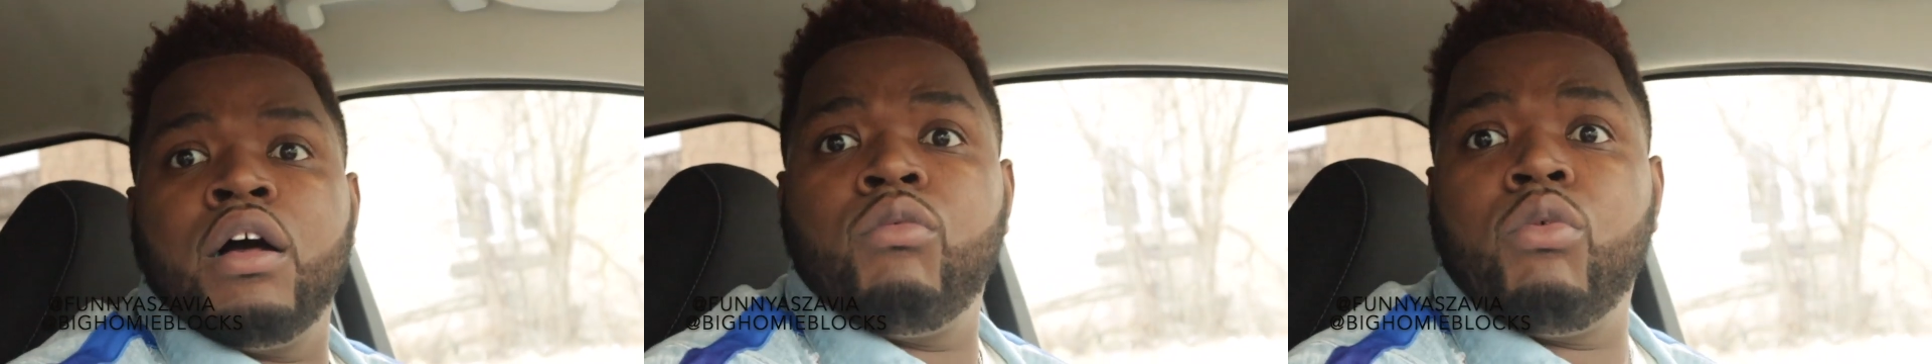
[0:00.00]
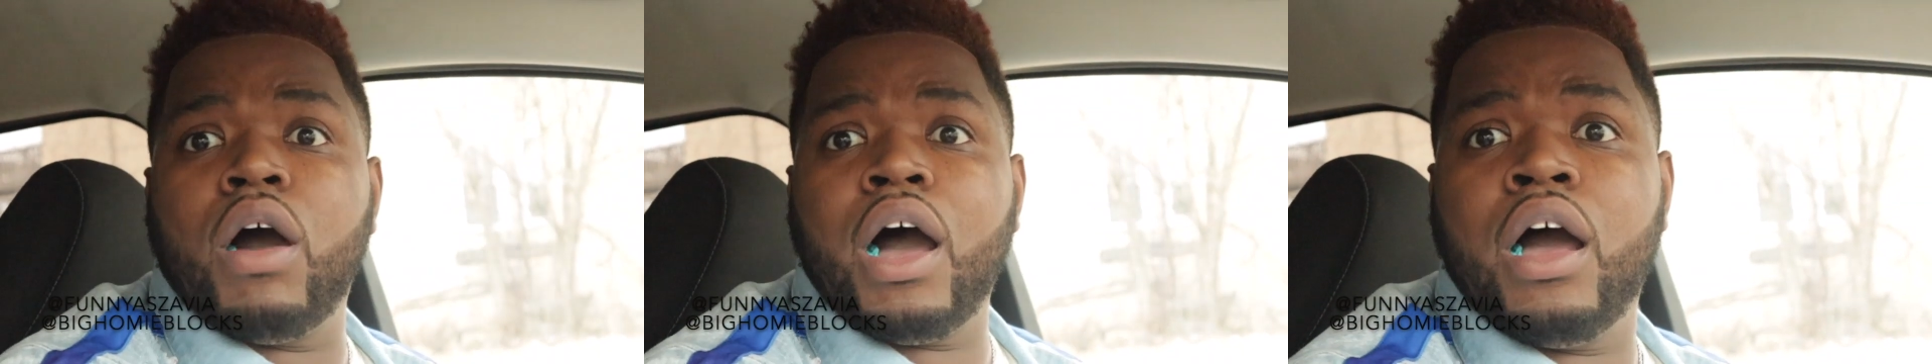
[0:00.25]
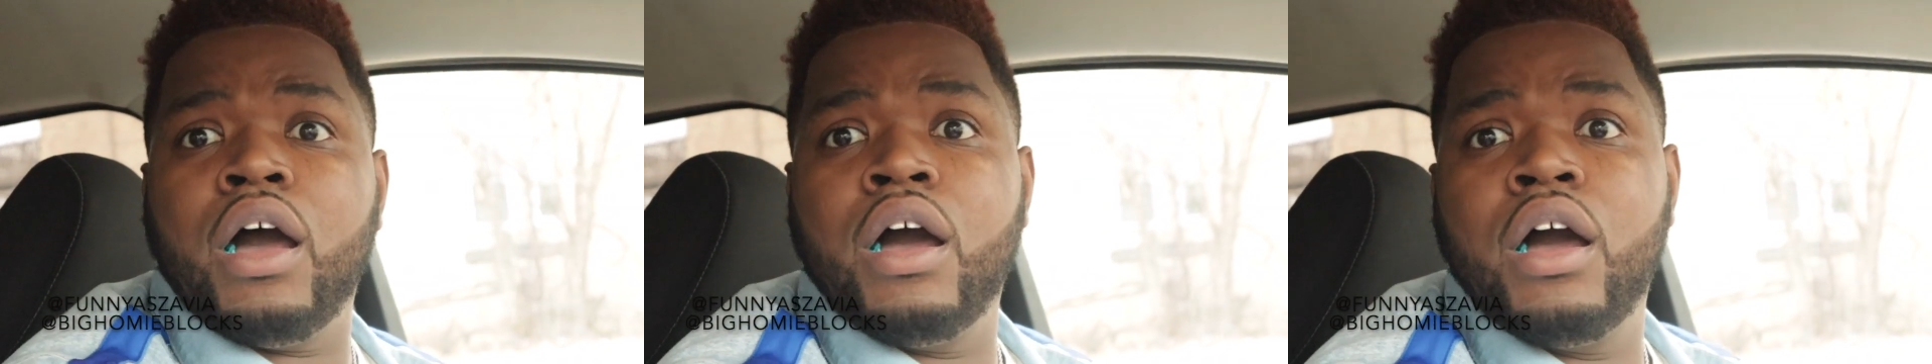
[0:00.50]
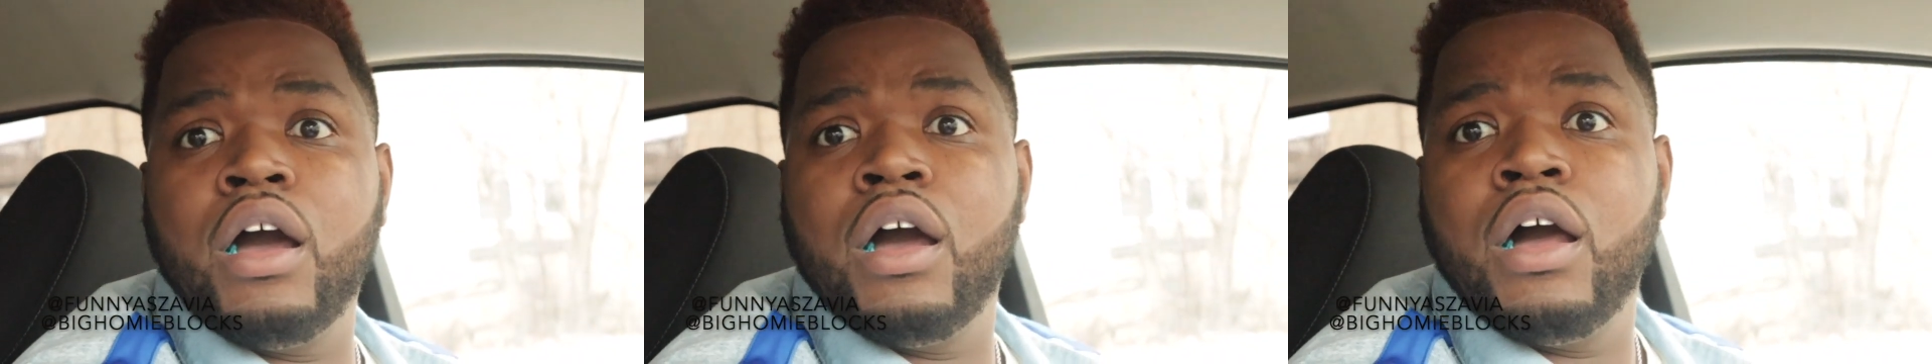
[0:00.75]
What?
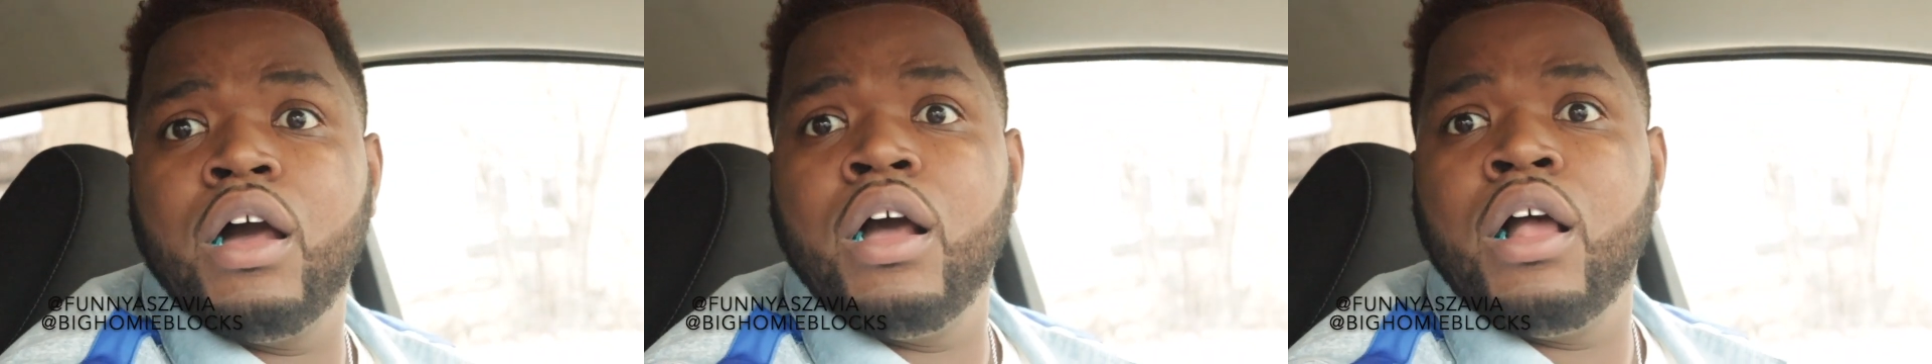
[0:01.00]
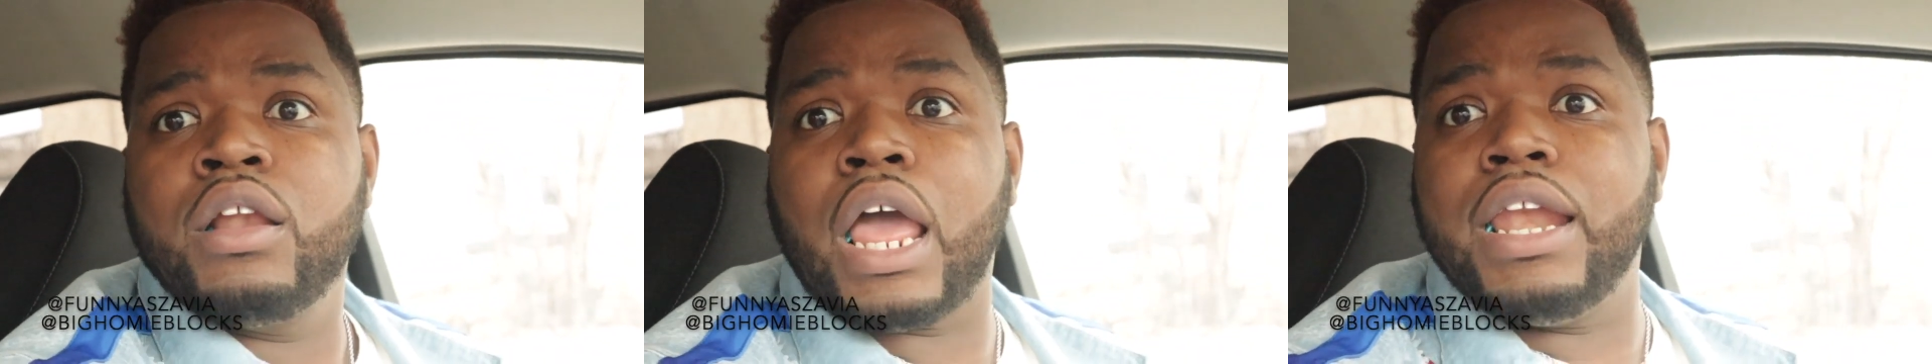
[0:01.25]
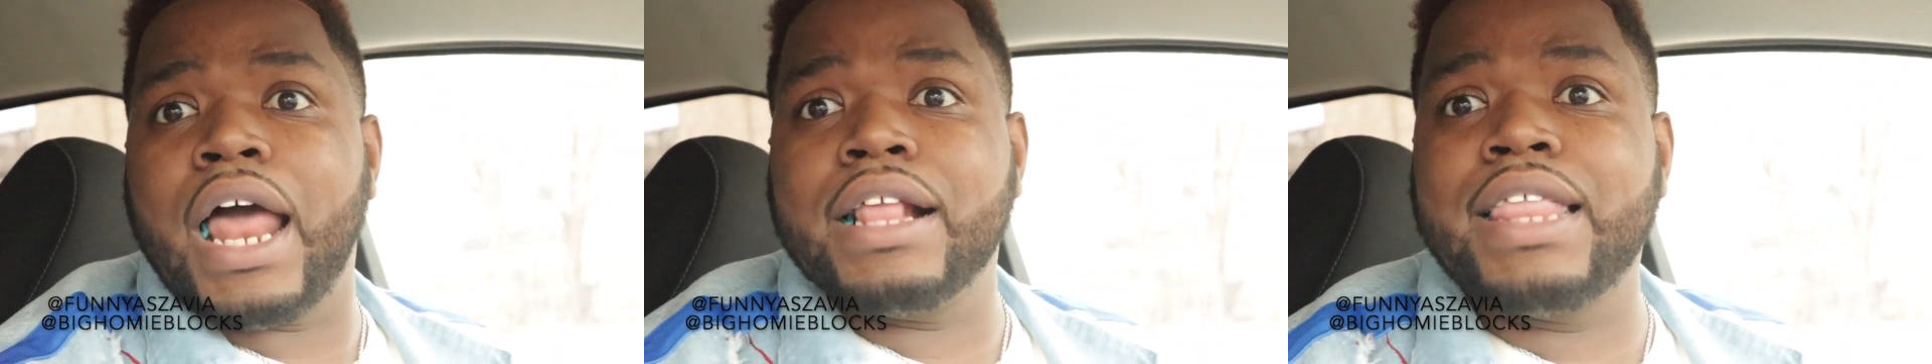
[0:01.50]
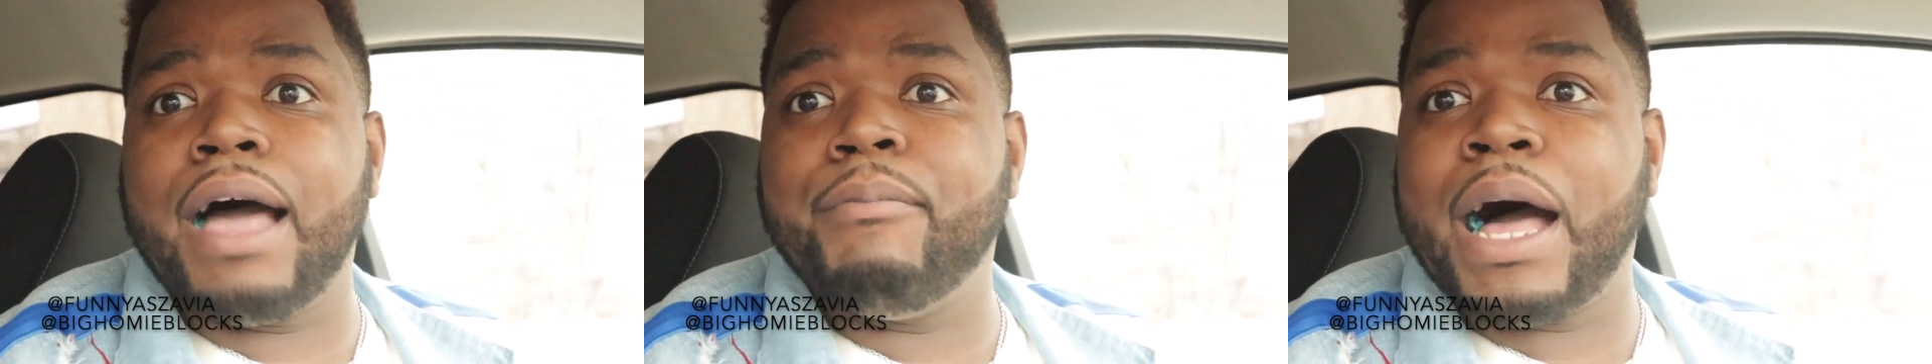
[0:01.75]
They knocked
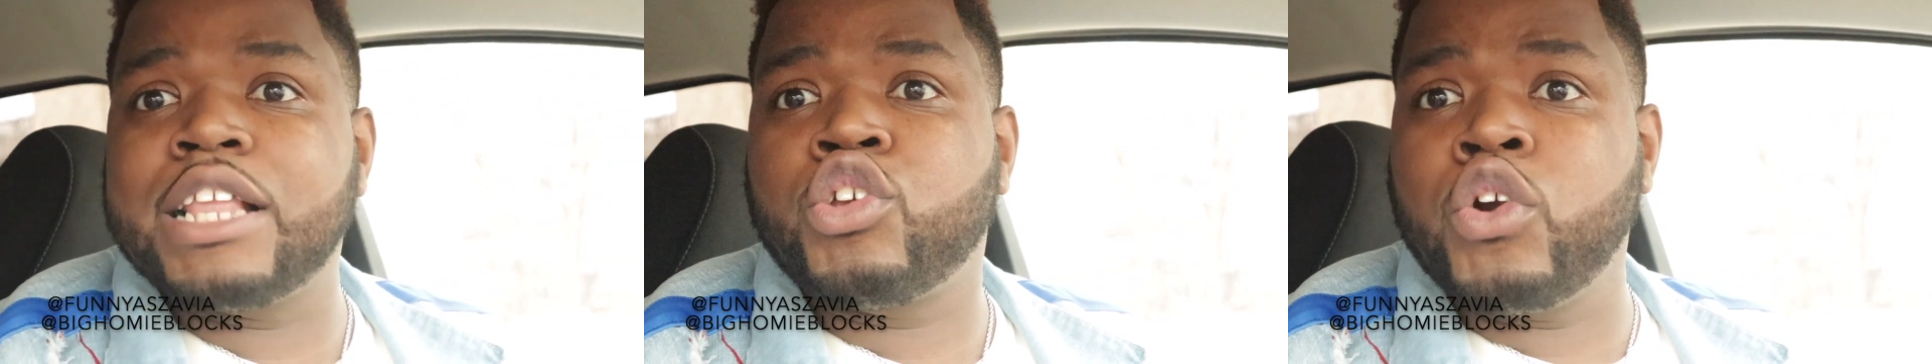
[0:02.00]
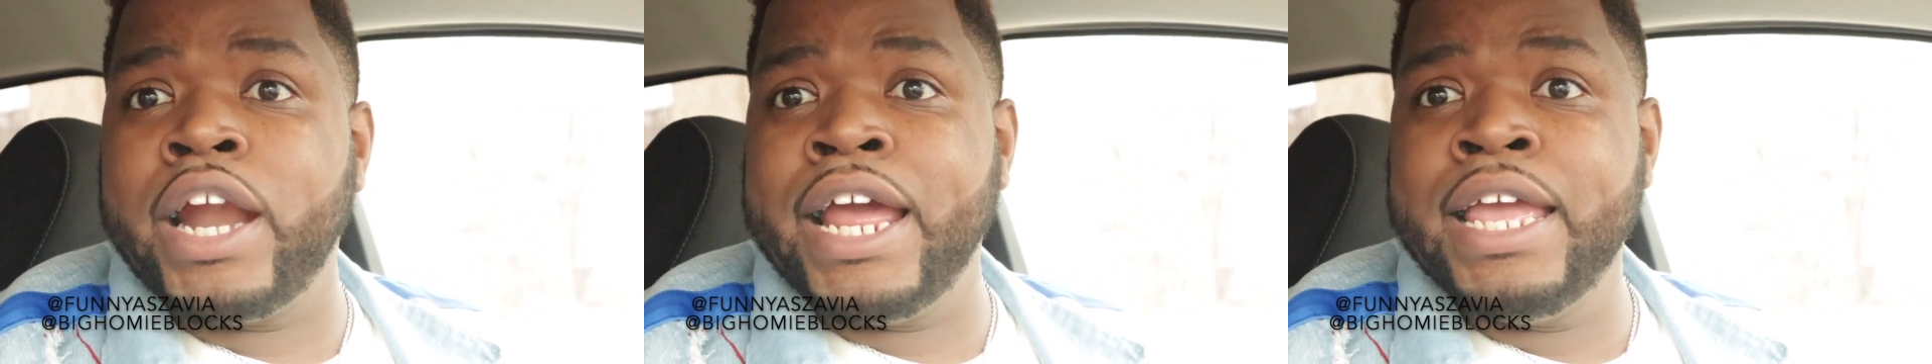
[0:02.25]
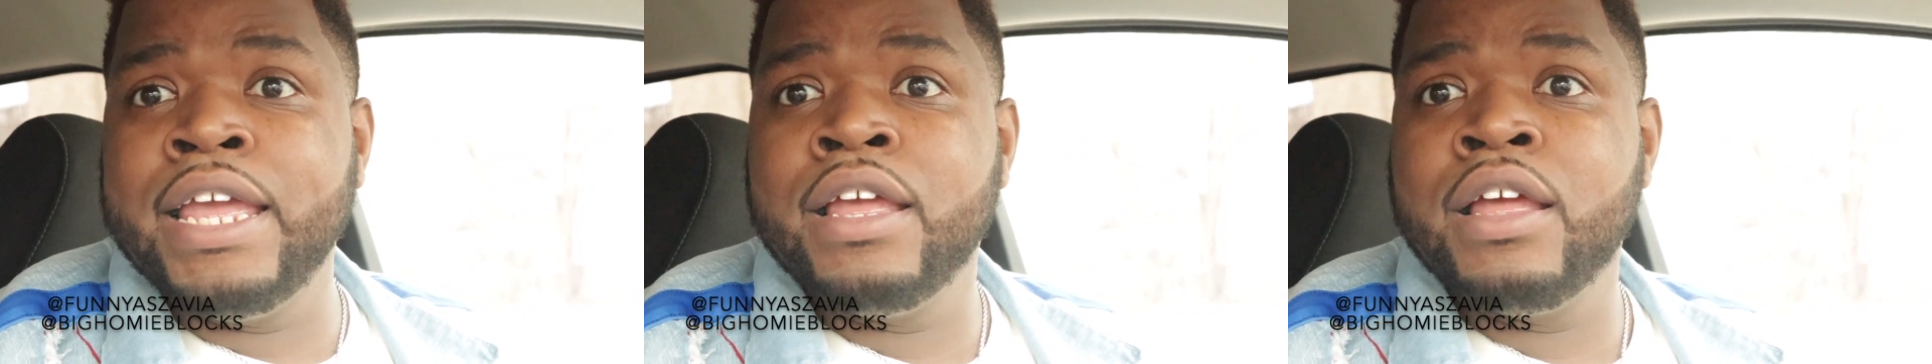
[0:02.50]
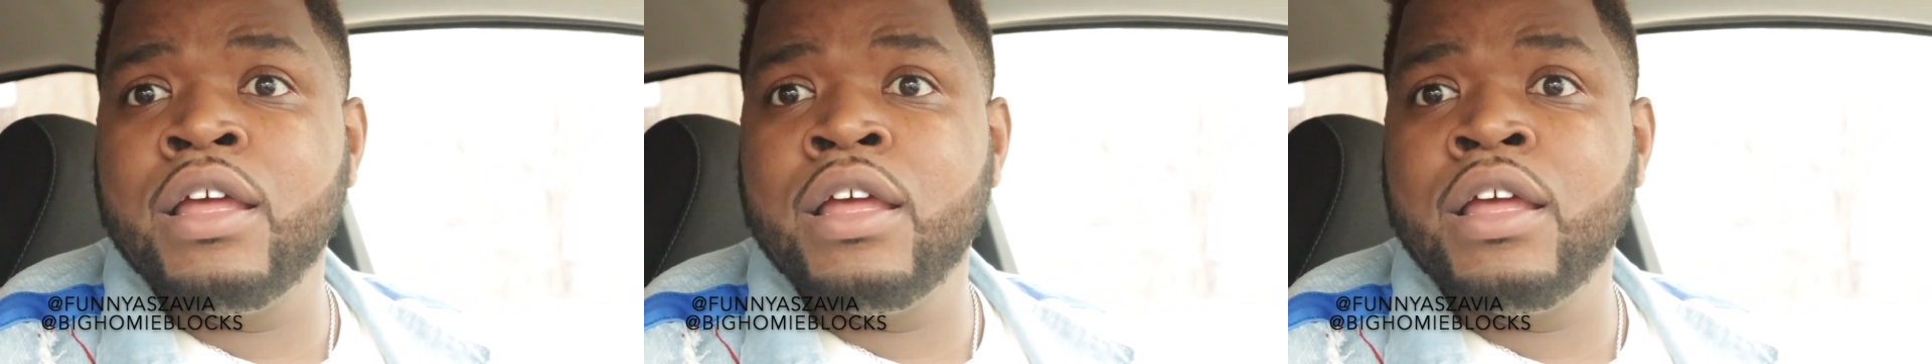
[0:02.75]
down my tree.